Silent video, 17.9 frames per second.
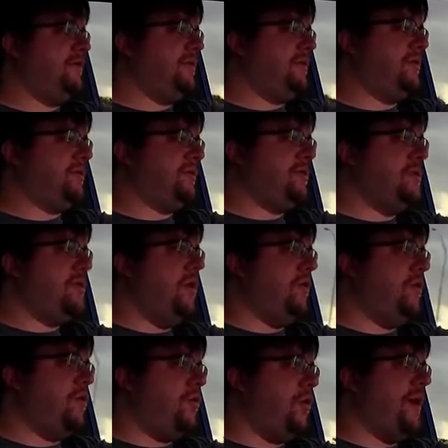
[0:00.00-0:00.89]
There's
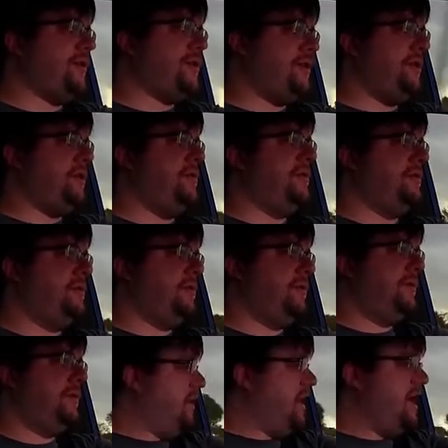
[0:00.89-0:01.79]
no question
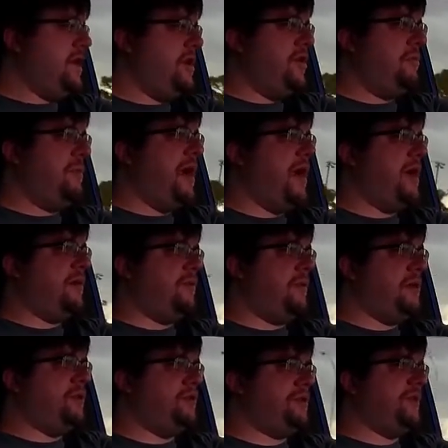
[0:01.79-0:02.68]
in your mind
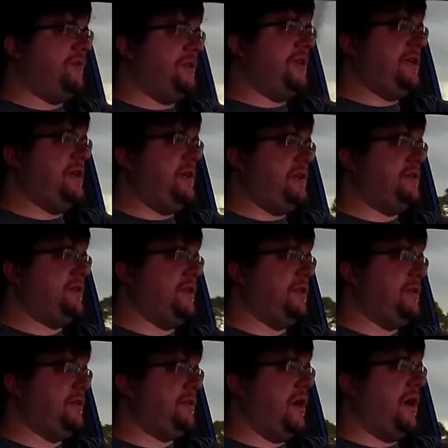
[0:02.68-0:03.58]
when you're shifting gears
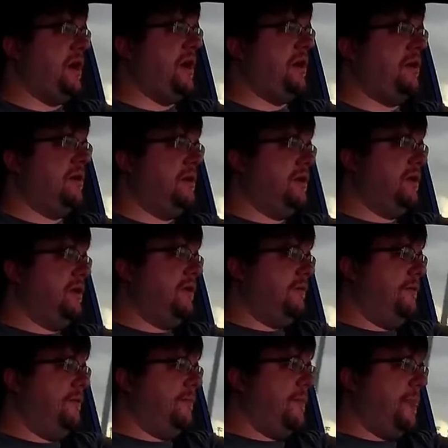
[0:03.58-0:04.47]
in this car
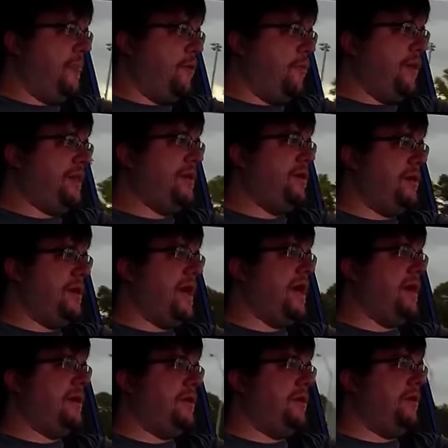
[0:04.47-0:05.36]
whether or
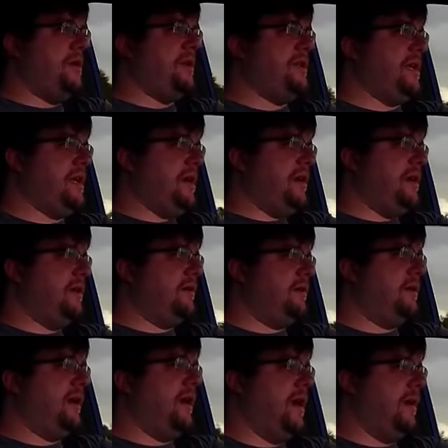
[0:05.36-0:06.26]
not you're in gear,
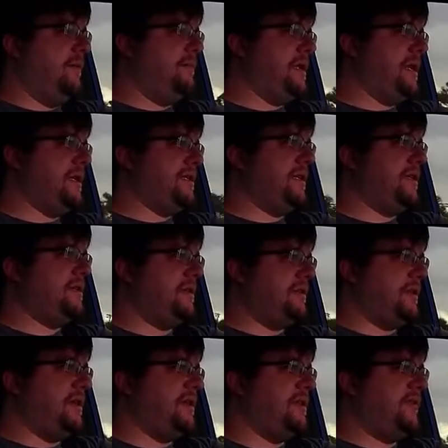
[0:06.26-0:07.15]
uh, because it's
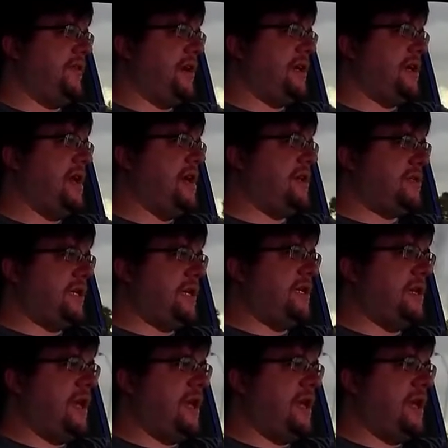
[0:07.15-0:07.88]
it's very notchy.